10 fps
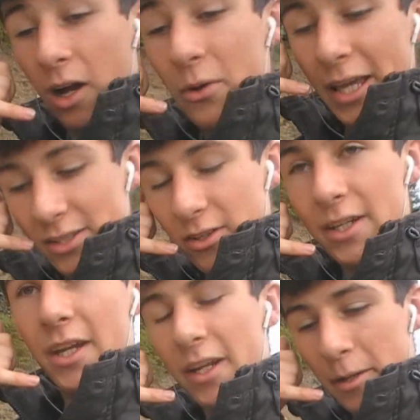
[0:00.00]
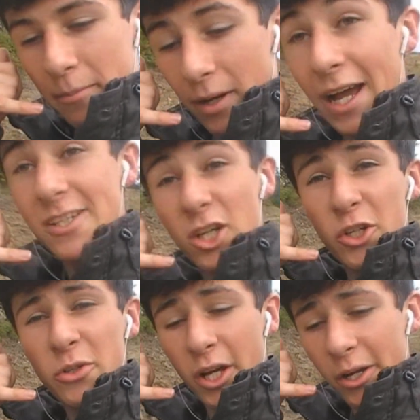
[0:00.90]
Yes, Grandad. I actually
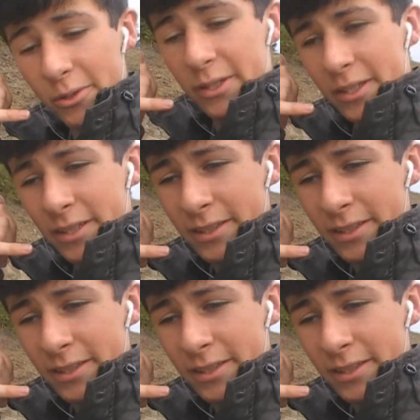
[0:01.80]
got a new coat.